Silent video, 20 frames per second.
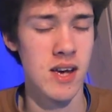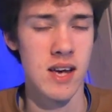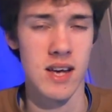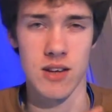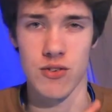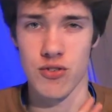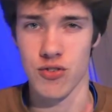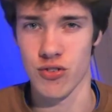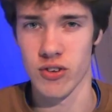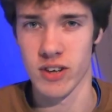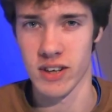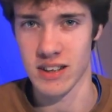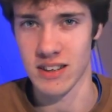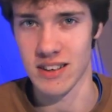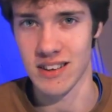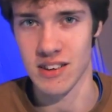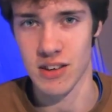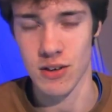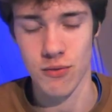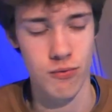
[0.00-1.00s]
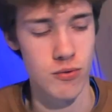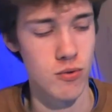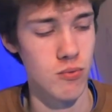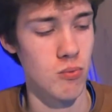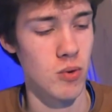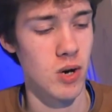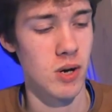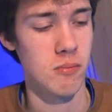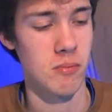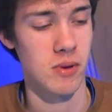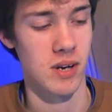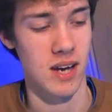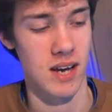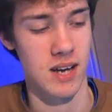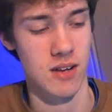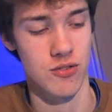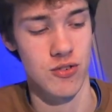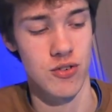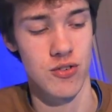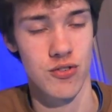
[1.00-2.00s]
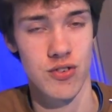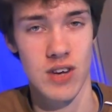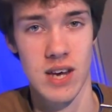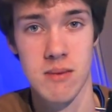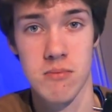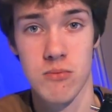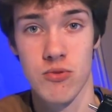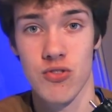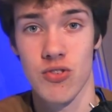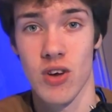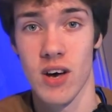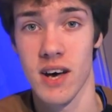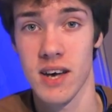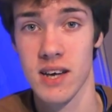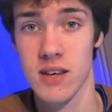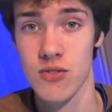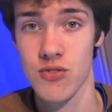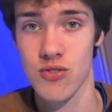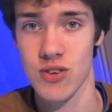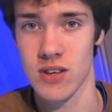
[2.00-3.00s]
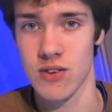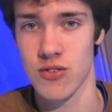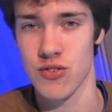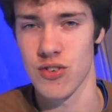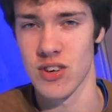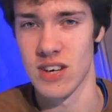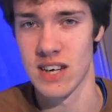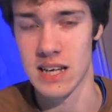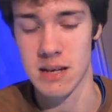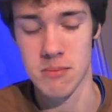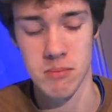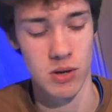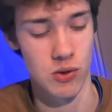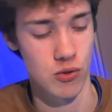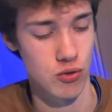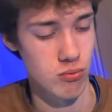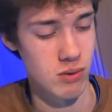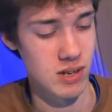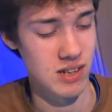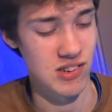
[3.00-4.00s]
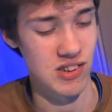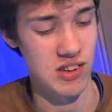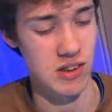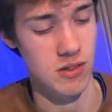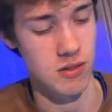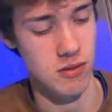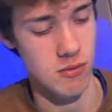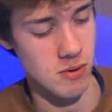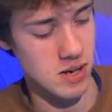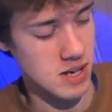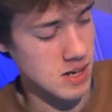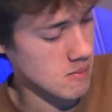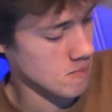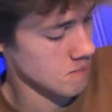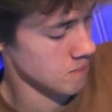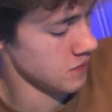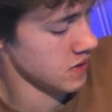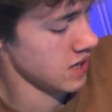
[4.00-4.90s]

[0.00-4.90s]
it's a slightly different one, but it has the same size, it's NEMA 23,